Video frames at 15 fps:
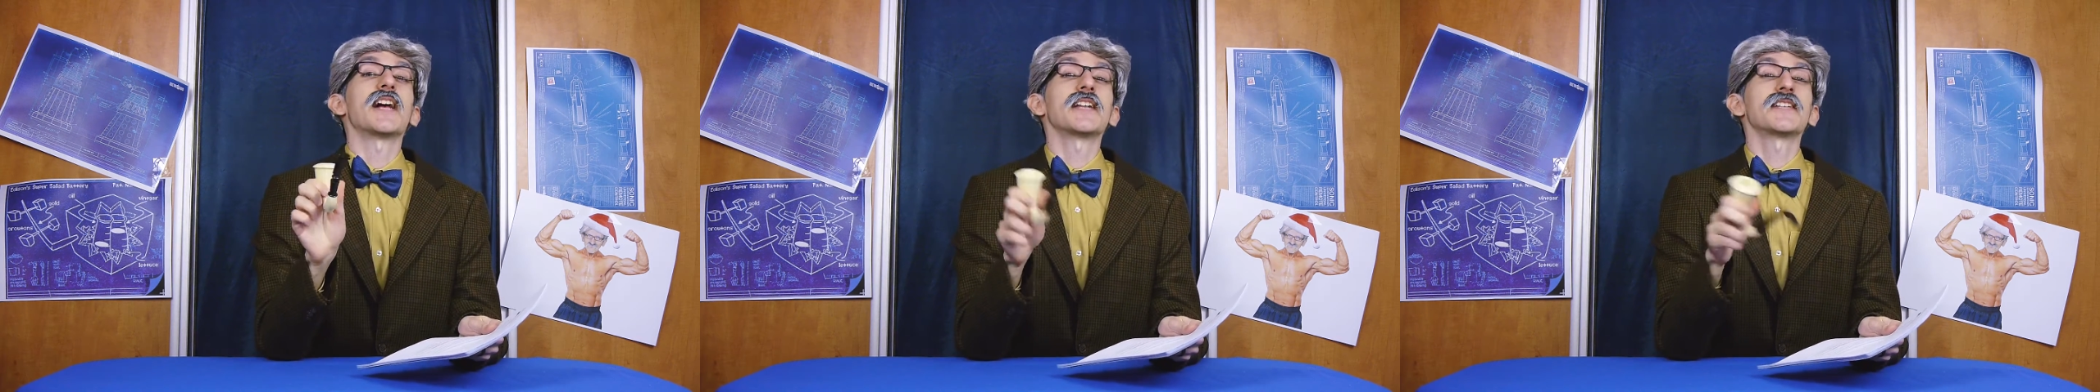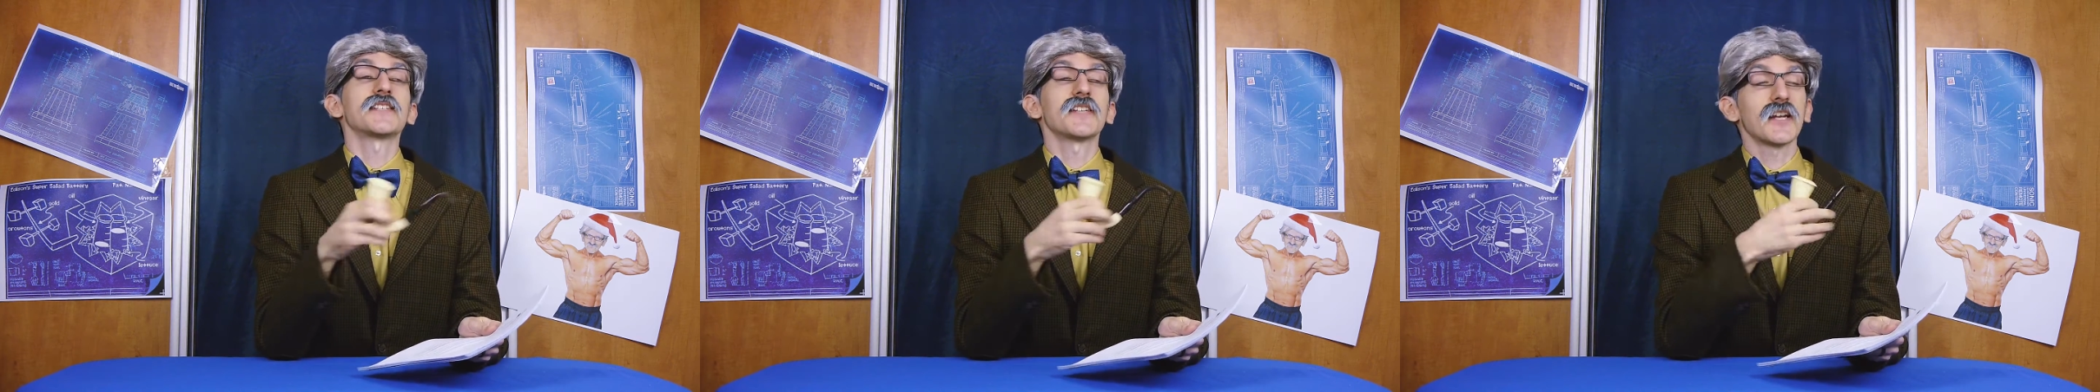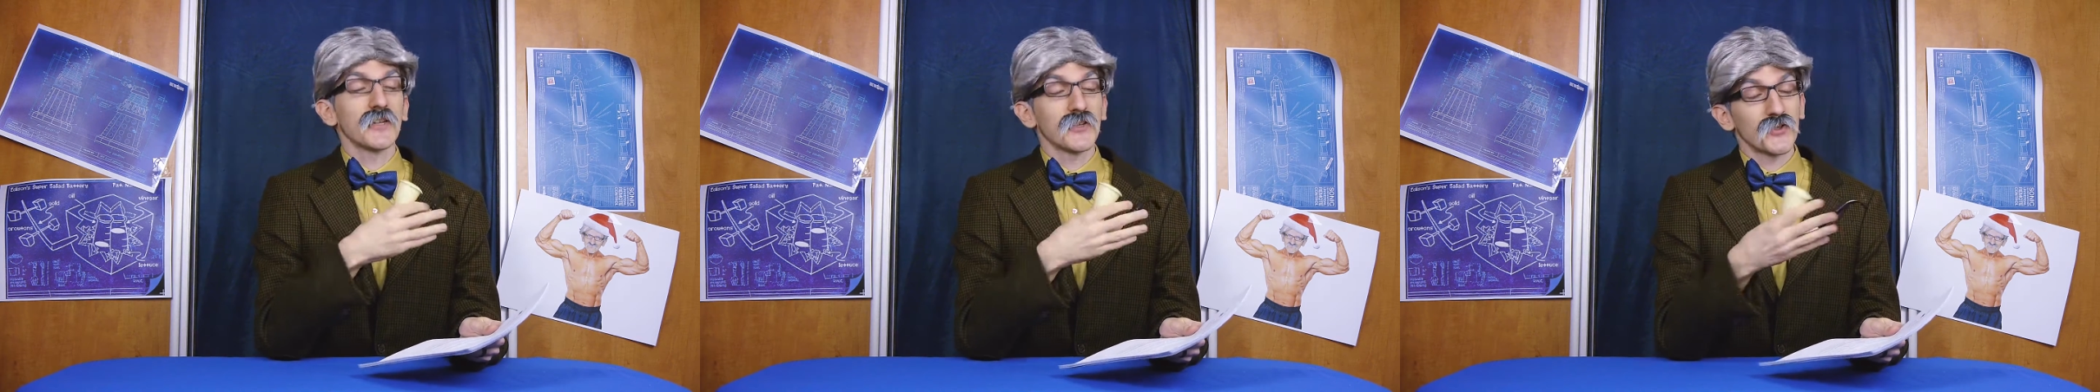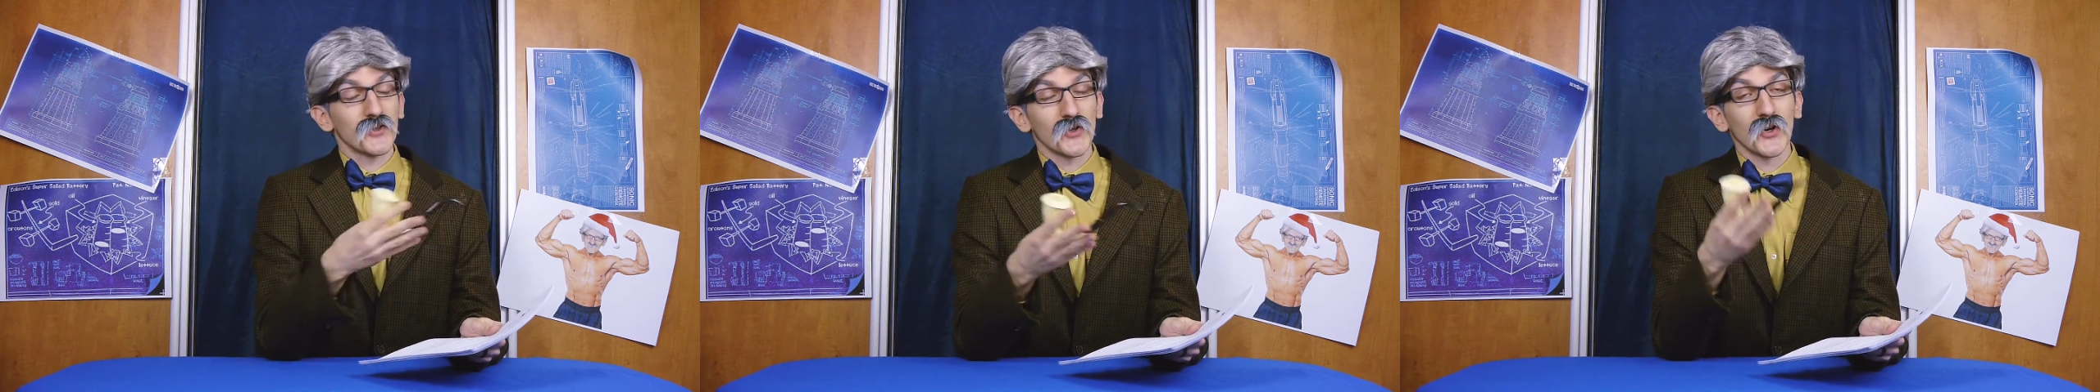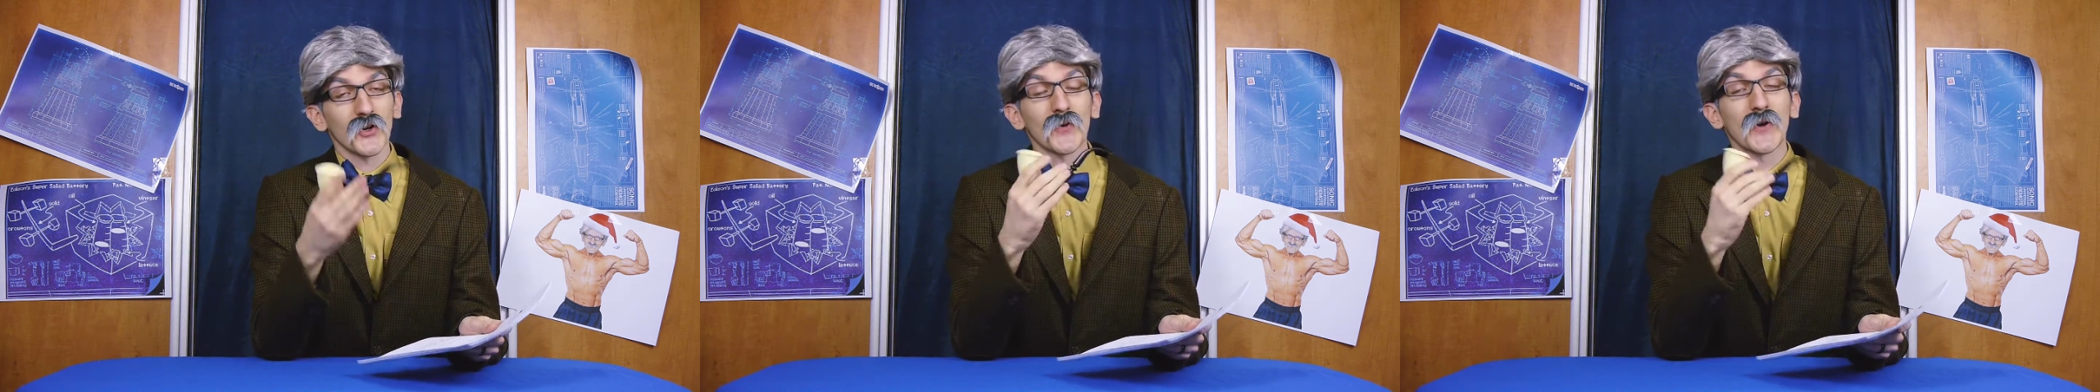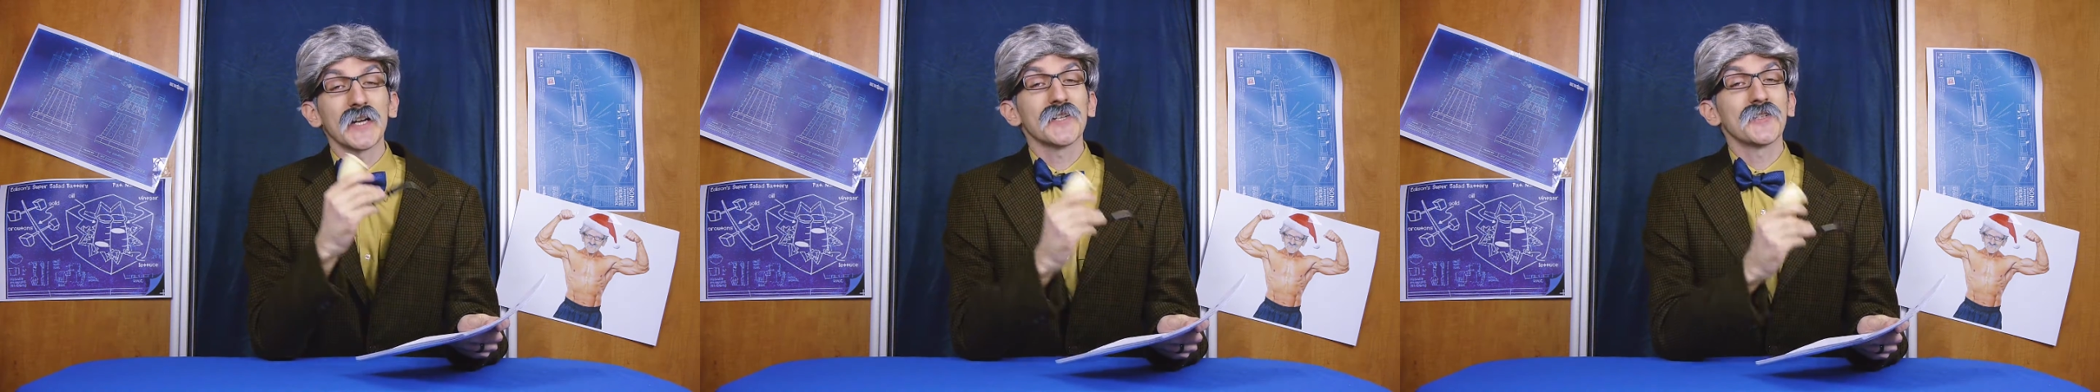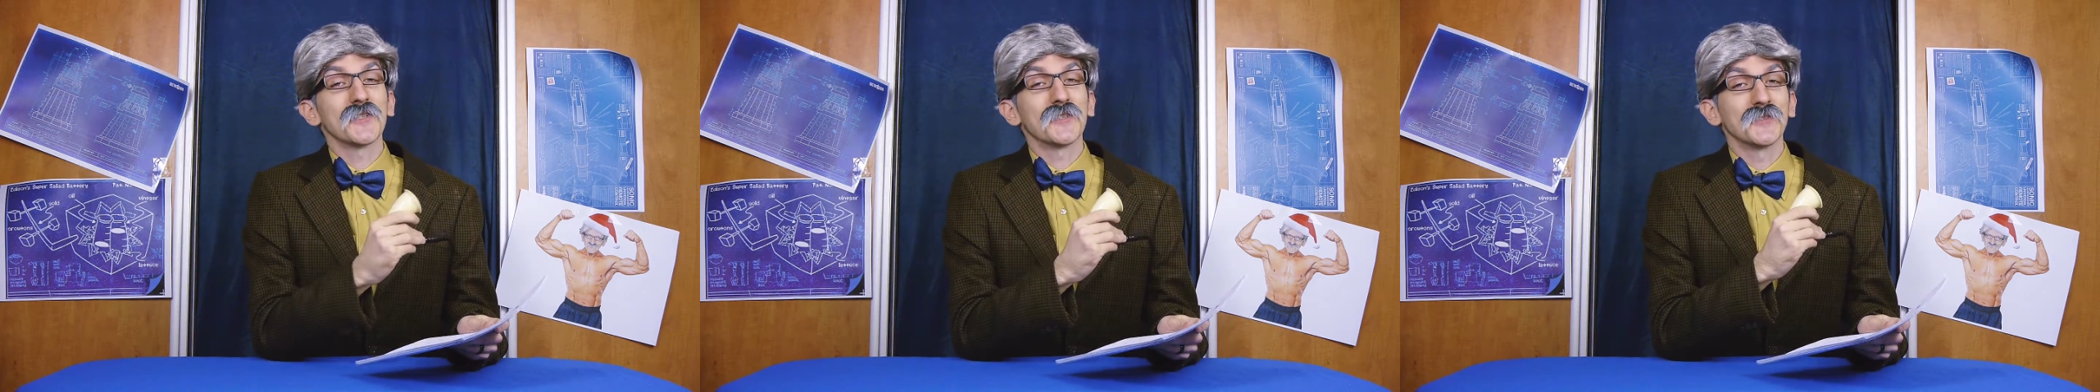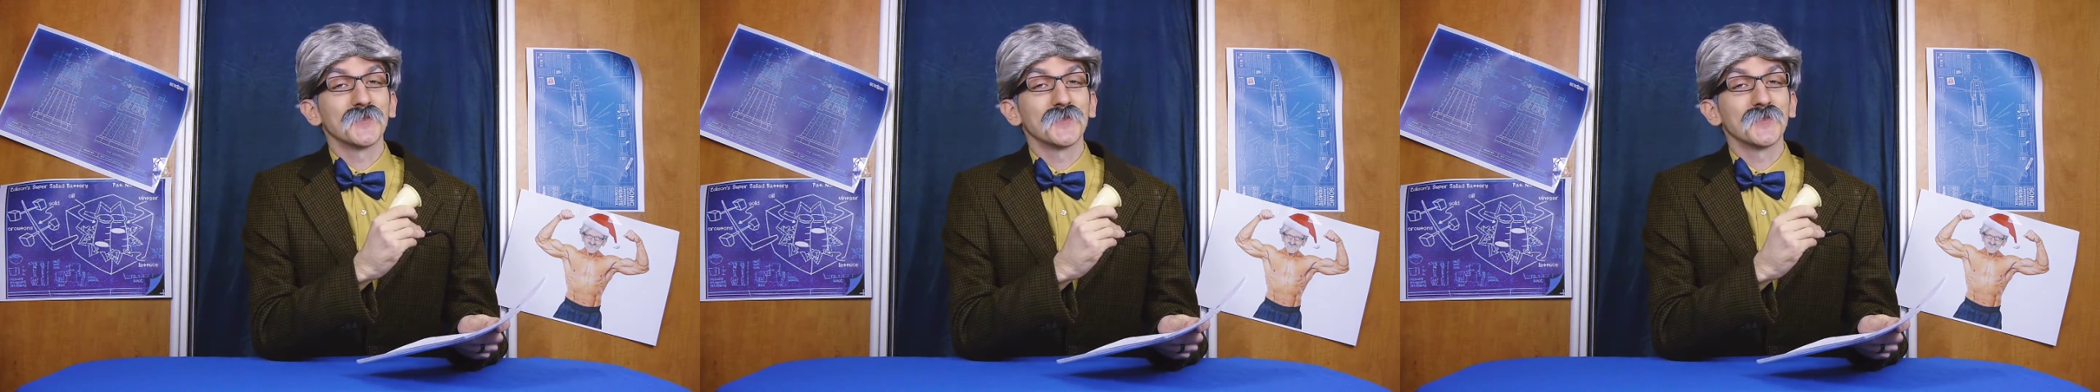answer to your question.